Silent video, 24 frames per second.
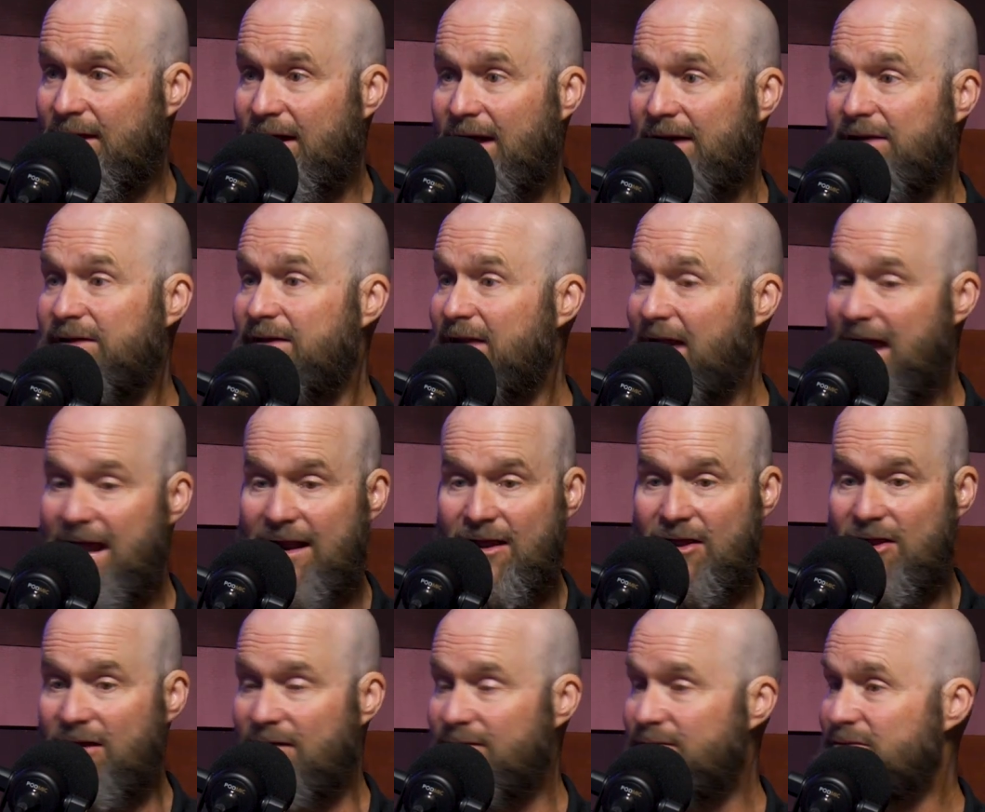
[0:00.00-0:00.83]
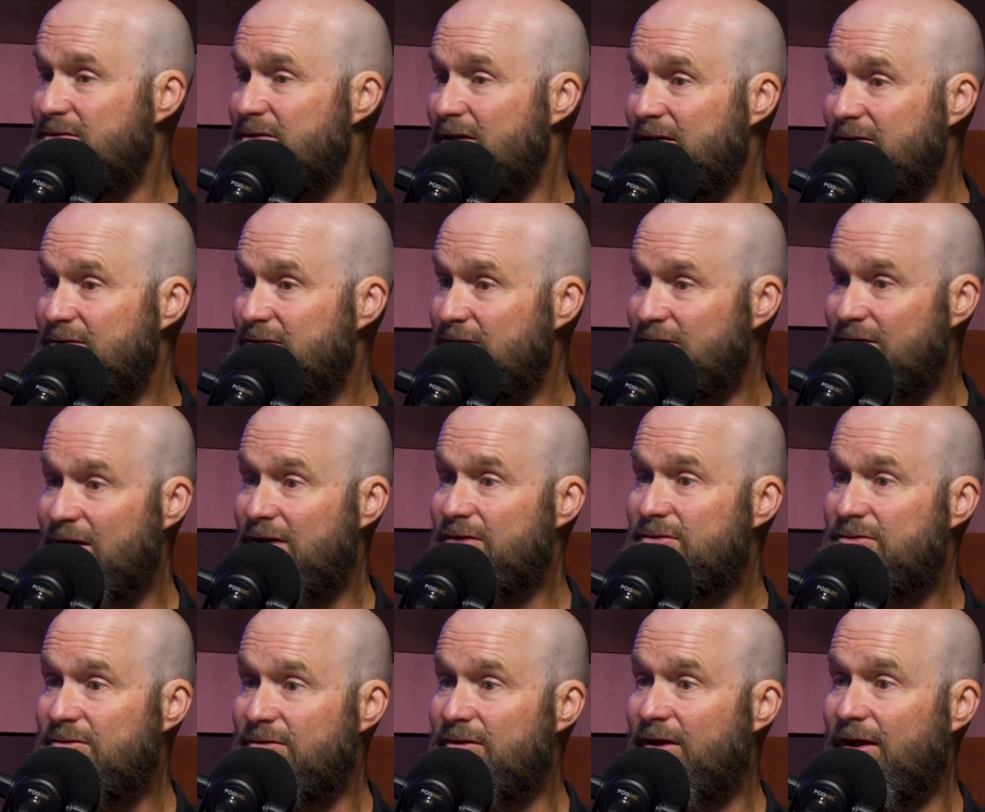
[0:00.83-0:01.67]
I had a conversation
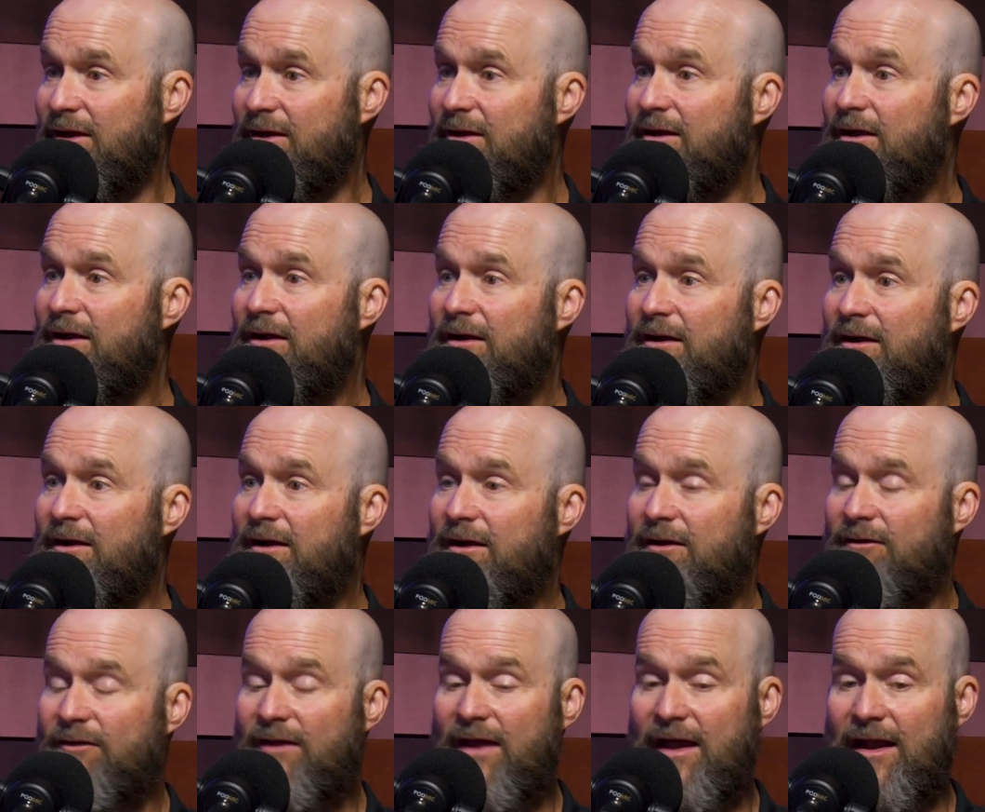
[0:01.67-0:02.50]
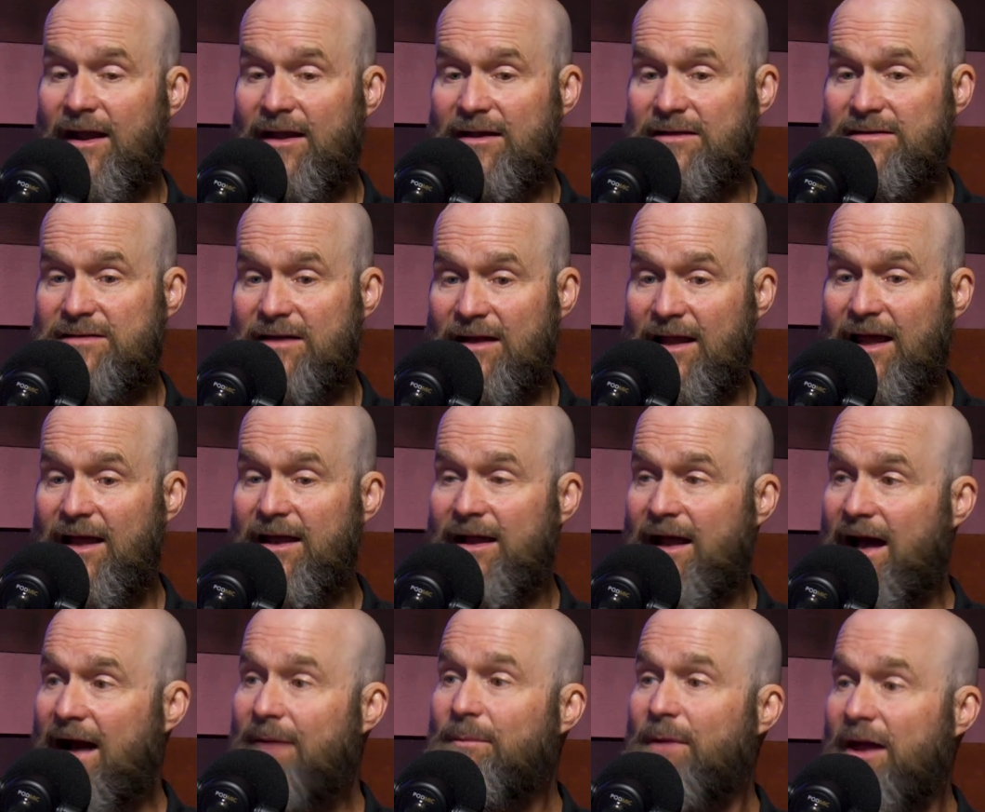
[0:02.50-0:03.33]
yesterday that I said,
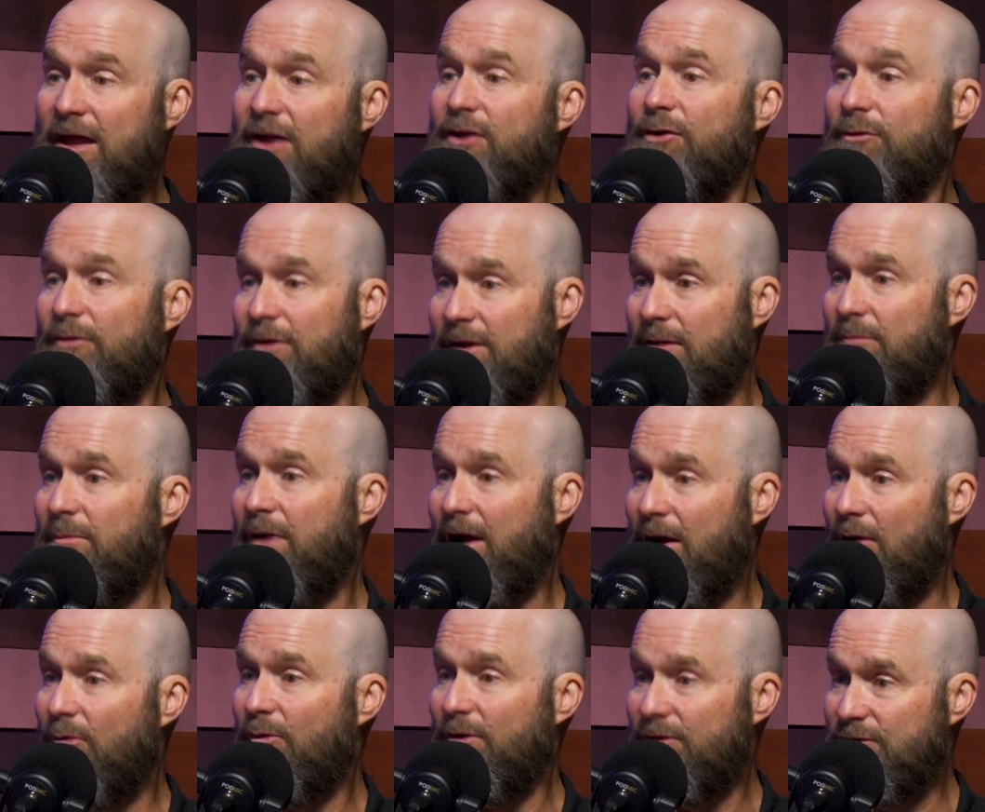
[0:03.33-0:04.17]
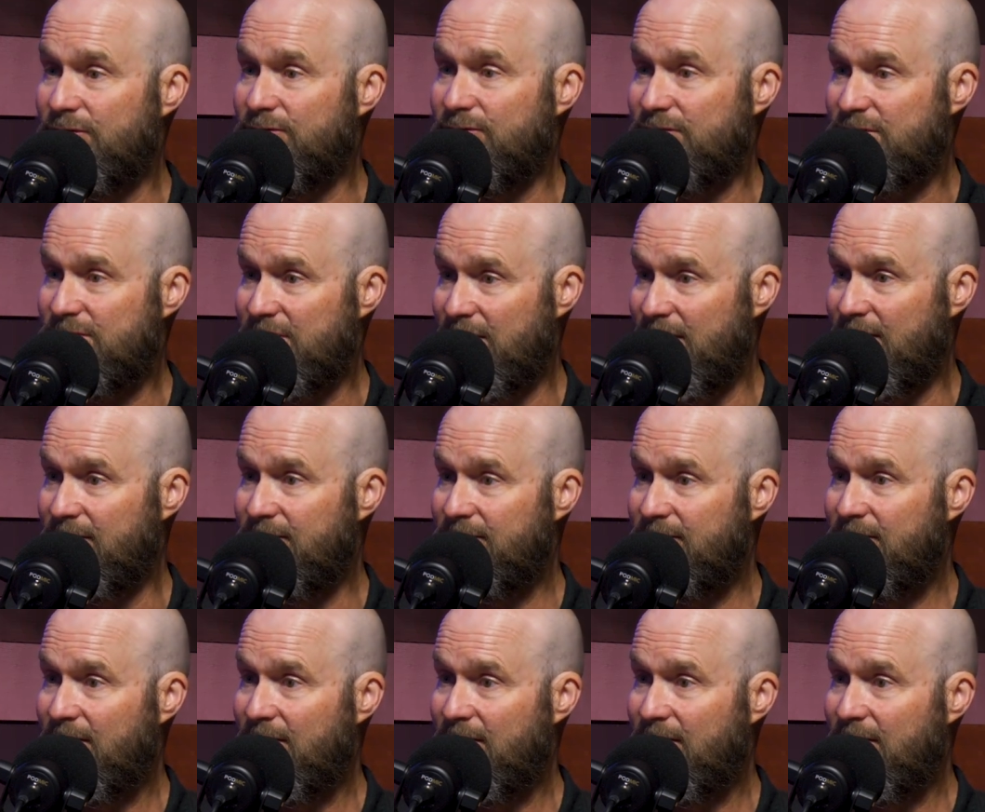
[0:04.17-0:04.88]
hey, I'm angry about what you said.